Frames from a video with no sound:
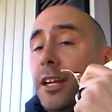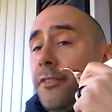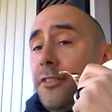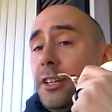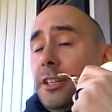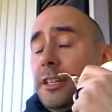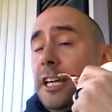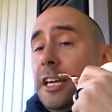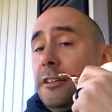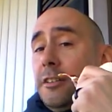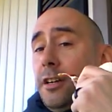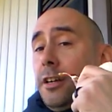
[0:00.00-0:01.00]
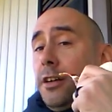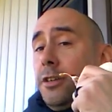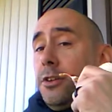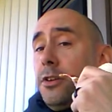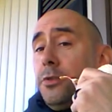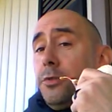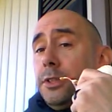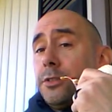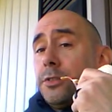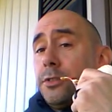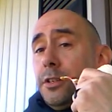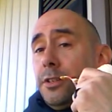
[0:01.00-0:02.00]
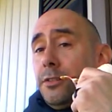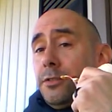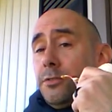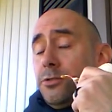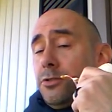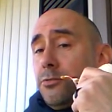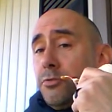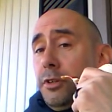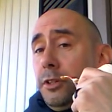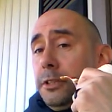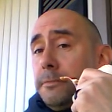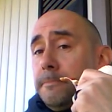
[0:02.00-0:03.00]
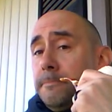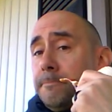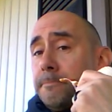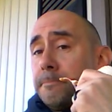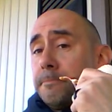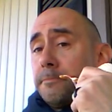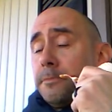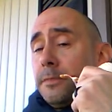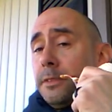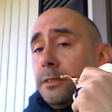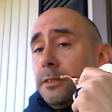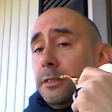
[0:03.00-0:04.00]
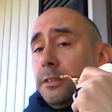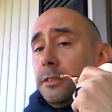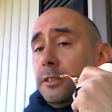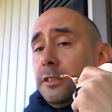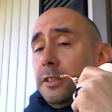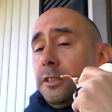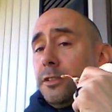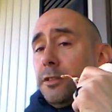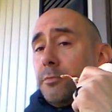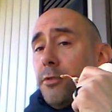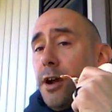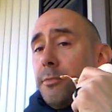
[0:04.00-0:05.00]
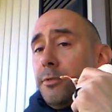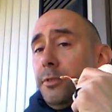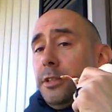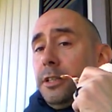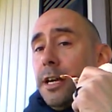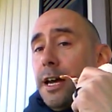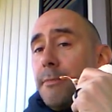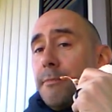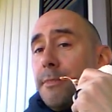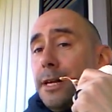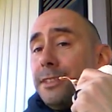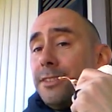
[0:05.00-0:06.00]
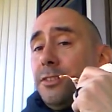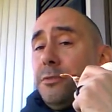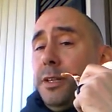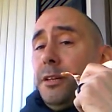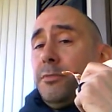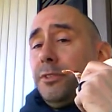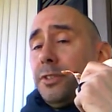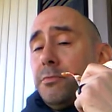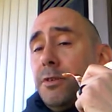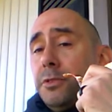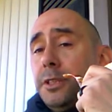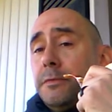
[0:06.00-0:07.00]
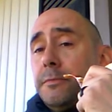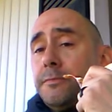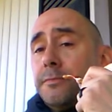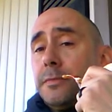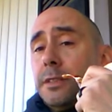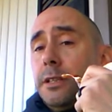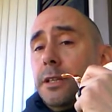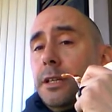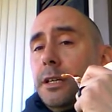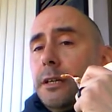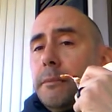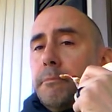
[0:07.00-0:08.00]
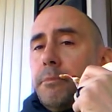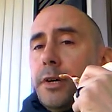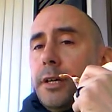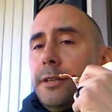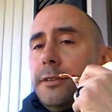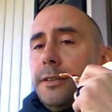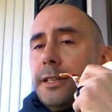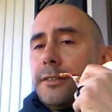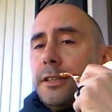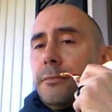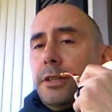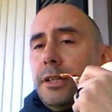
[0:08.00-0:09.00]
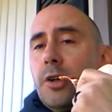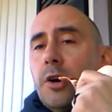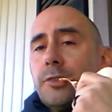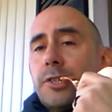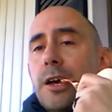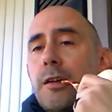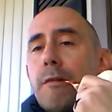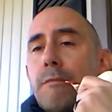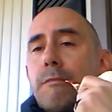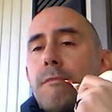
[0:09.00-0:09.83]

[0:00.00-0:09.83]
that if I could get a new insert and drill it in there properly, I might still be able to smoke it. But that's going to be a long shot.